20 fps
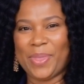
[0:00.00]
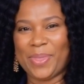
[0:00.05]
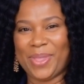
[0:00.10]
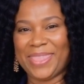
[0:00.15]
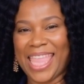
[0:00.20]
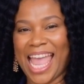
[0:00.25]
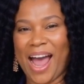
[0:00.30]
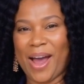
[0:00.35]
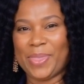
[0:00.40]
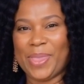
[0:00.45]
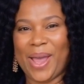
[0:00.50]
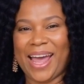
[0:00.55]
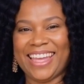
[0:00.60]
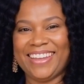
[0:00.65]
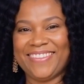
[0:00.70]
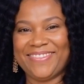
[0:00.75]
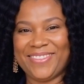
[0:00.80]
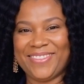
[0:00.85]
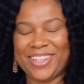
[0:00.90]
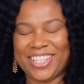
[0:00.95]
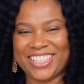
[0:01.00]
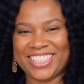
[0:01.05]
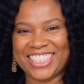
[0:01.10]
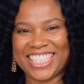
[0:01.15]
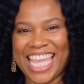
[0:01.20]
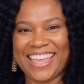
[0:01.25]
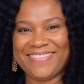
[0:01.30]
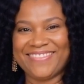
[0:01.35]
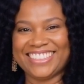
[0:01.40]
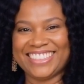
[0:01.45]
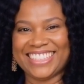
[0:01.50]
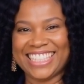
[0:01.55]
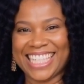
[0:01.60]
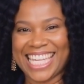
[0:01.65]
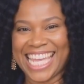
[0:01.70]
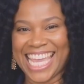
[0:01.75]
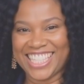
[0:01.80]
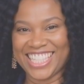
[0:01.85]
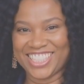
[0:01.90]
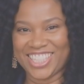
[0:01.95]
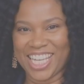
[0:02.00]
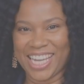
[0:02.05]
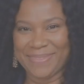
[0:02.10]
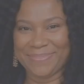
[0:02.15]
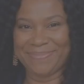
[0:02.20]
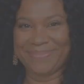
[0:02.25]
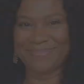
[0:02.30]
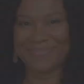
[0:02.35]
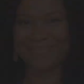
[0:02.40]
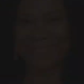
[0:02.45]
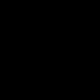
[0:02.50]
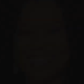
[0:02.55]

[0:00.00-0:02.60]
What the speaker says: without waiting for your savings to catch up.